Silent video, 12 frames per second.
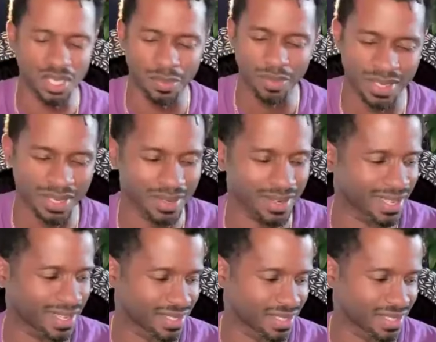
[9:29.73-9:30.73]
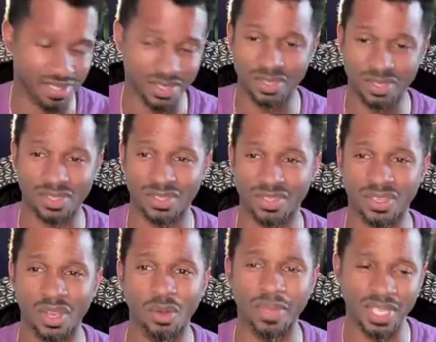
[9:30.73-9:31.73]
jump in here because this is
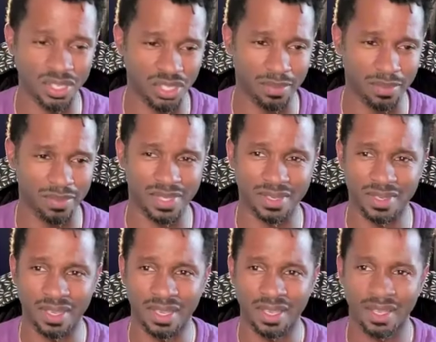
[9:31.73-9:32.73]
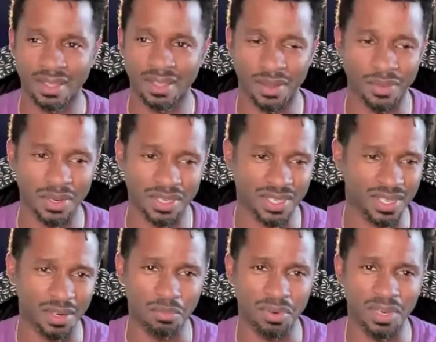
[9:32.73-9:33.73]
so many gems that we're just
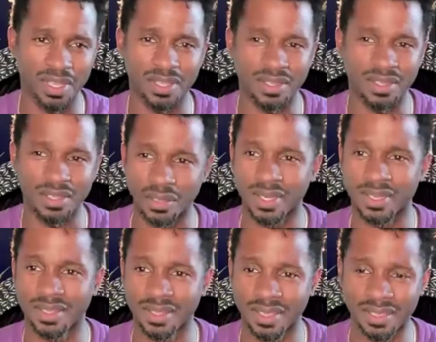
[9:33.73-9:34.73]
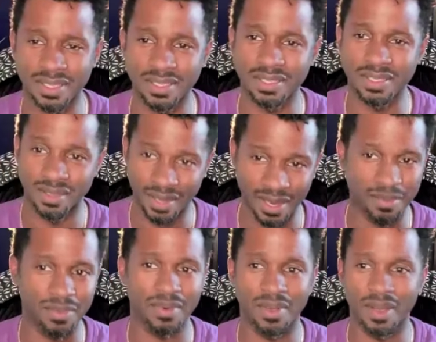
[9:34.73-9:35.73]
going to breathe into it. This is,
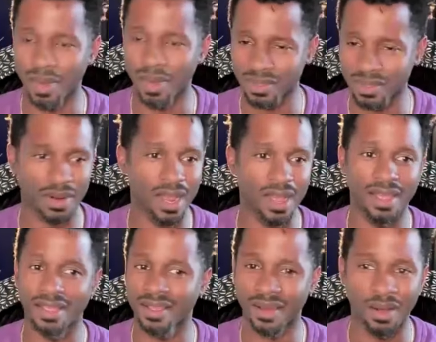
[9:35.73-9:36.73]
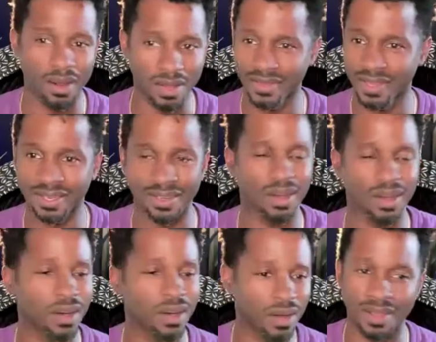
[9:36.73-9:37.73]
yep, about to cry, all of it,
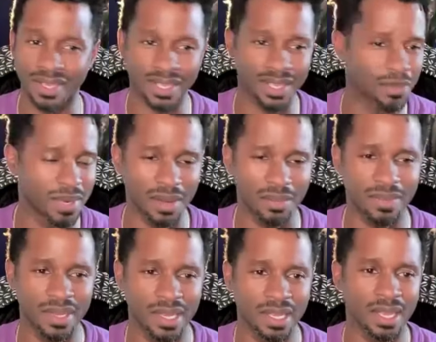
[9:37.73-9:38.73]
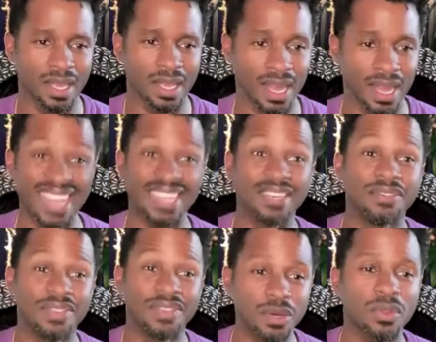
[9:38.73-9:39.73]
all of it coming up. And I, I can
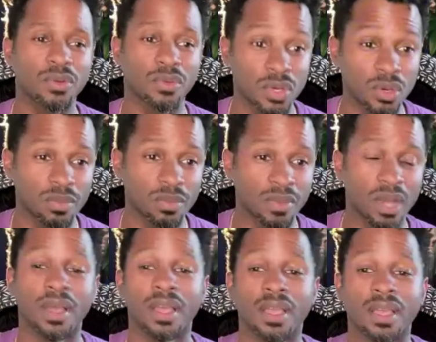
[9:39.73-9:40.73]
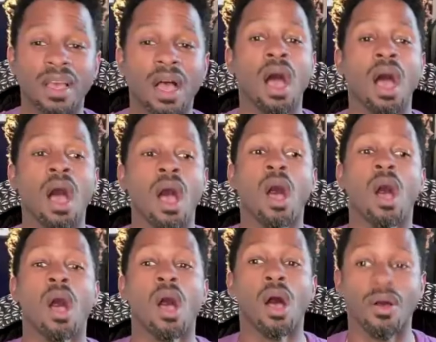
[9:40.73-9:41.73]
feel the room going,
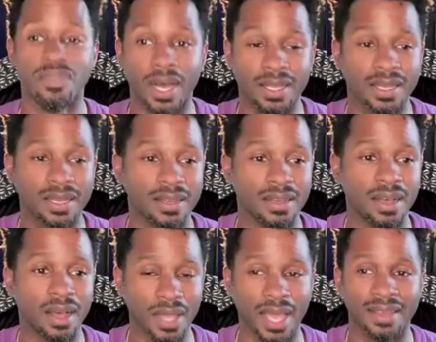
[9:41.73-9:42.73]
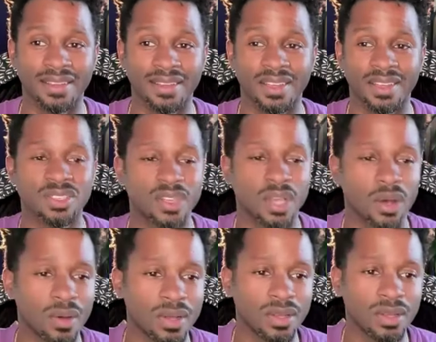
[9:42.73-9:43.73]
oh, fuck. Okay.
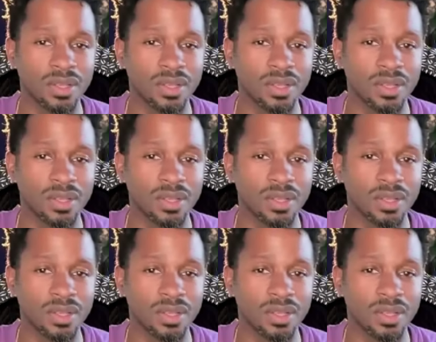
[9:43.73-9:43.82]
So